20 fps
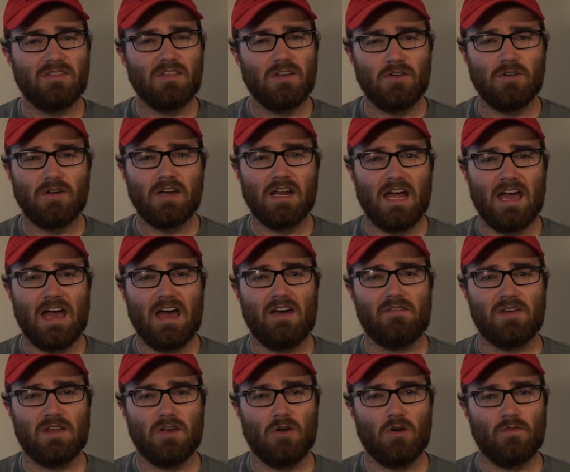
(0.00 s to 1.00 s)
that you're gonna have
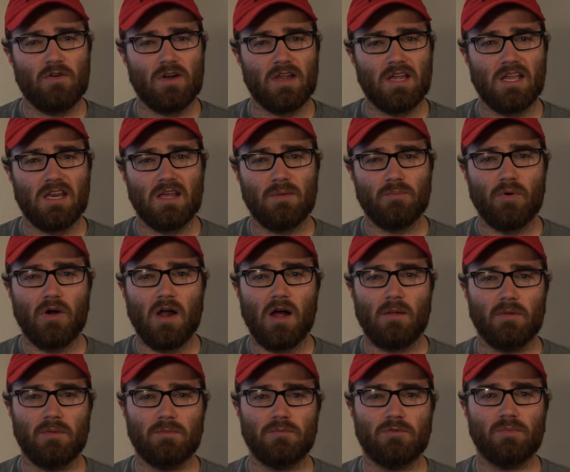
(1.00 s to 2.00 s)
any overheating
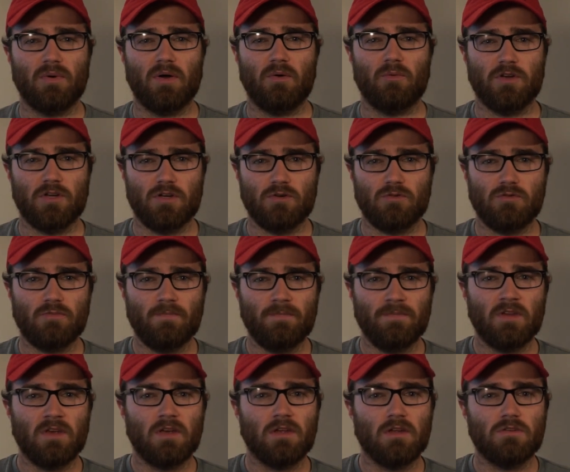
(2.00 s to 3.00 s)
problems, but when you're
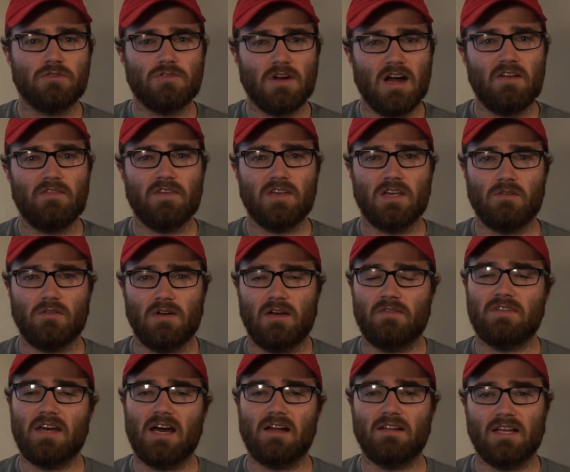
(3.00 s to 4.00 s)
driving it
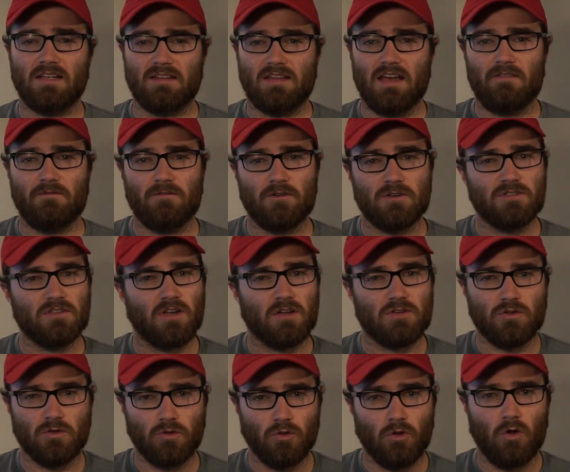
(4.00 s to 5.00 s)
revved out like that for such a
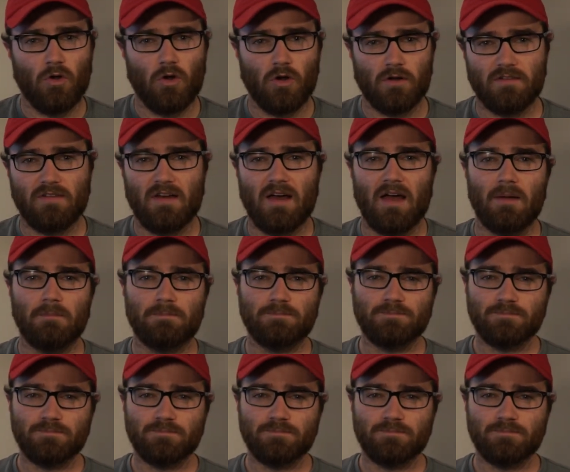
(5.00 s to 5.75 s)
long time,